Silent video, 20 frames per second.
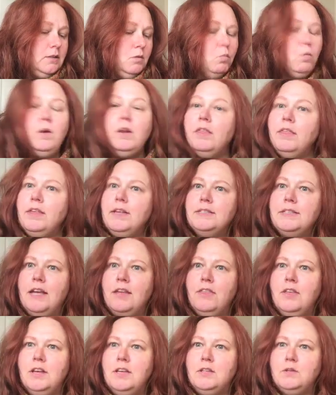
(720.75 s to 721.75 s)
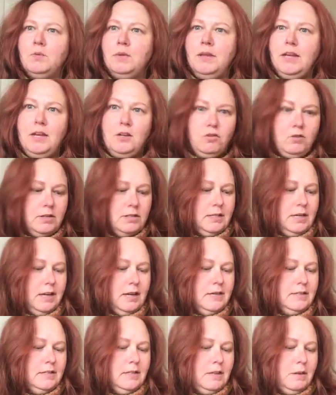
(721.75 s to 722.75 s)
one of the things I think is really interesting
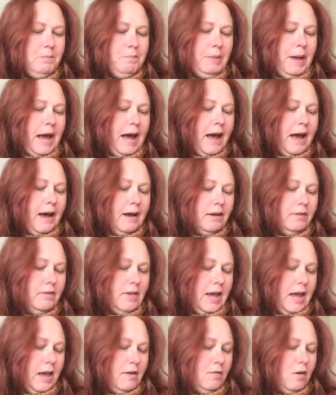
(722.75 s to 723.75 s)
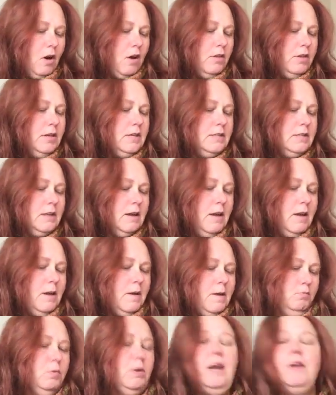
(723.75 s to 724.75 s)
is in the back, they have all these,
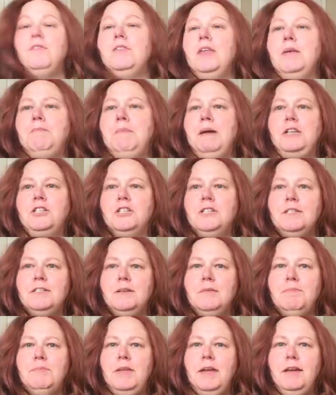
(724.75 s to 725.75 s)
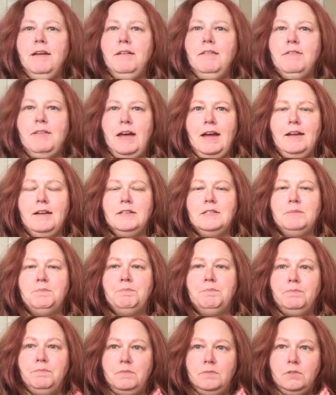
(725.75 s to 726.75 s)
whenever they mention something that is
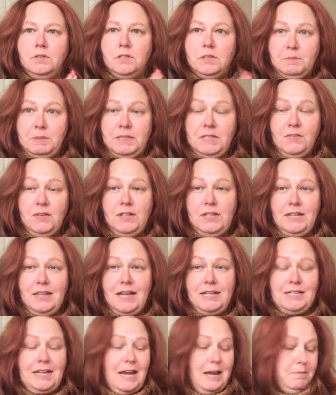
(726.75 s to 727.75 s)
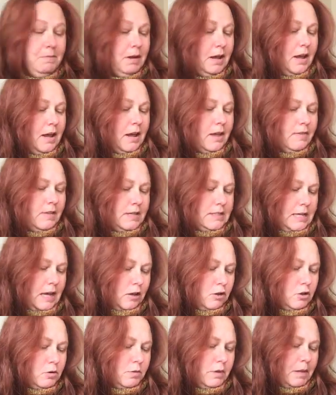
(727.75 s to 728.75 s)
specific to that time, they
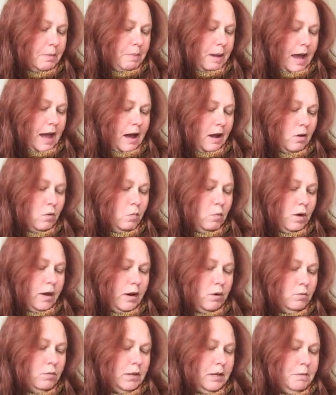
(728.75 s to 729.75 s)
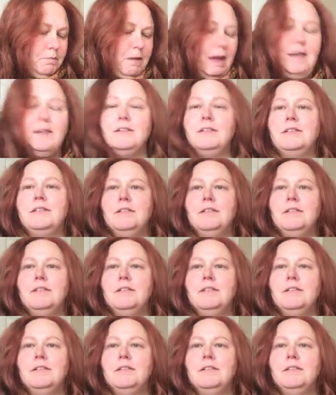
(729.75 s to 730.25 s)
tell you in the back what it really meant